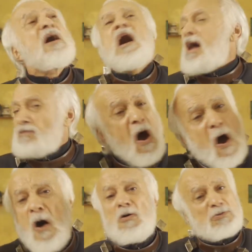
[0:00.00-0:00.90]
and
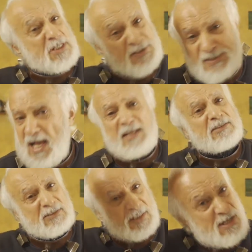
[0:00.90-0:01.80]
all the
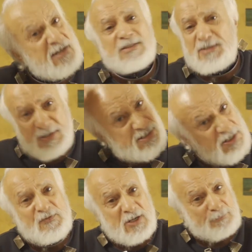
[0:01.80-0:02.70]
sand in the
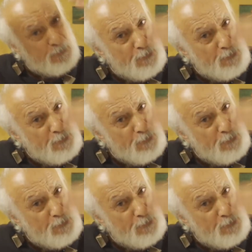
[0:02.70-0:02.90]
river